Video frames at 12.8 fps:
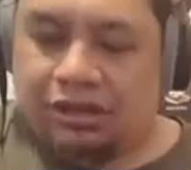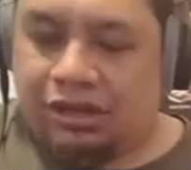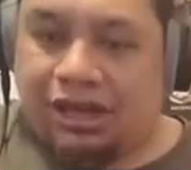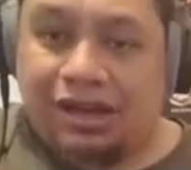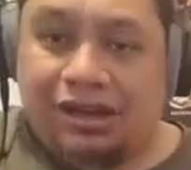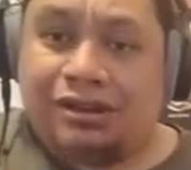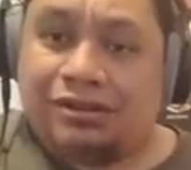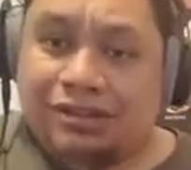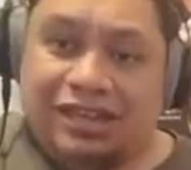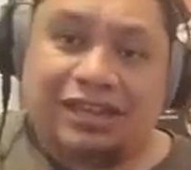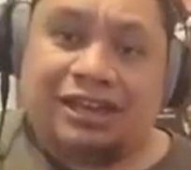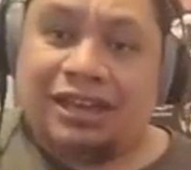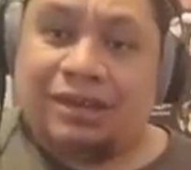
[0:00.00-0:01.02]
I'll
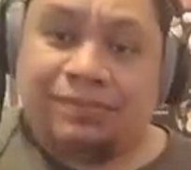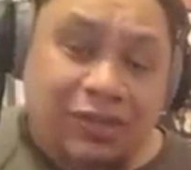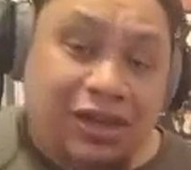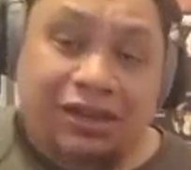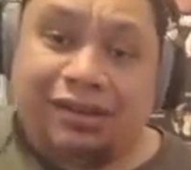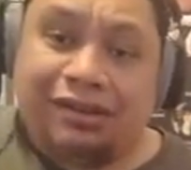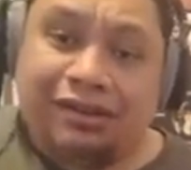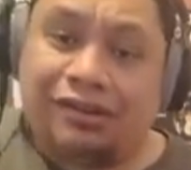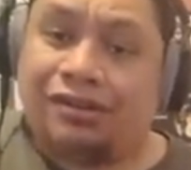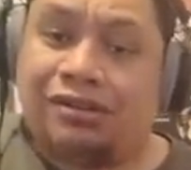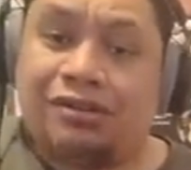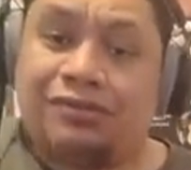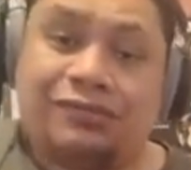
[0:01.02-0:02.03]
keep the
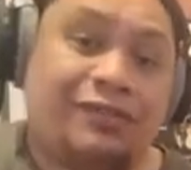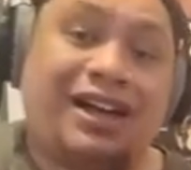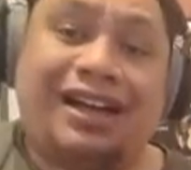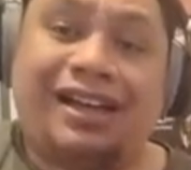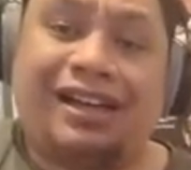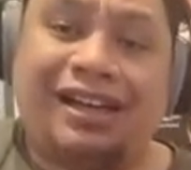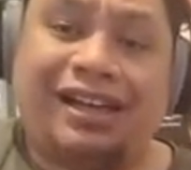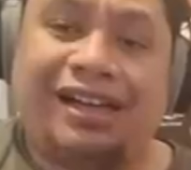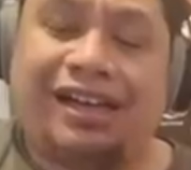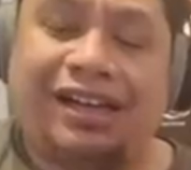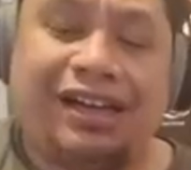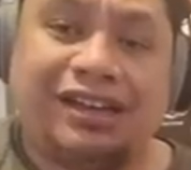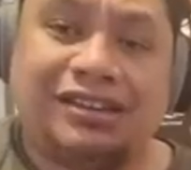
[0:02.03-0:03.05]
home
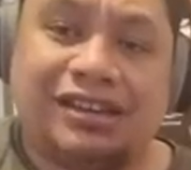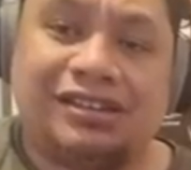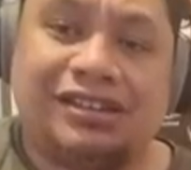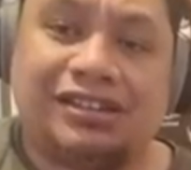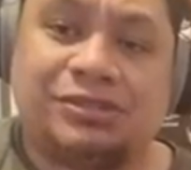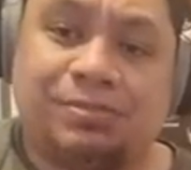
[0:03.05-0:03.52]
fires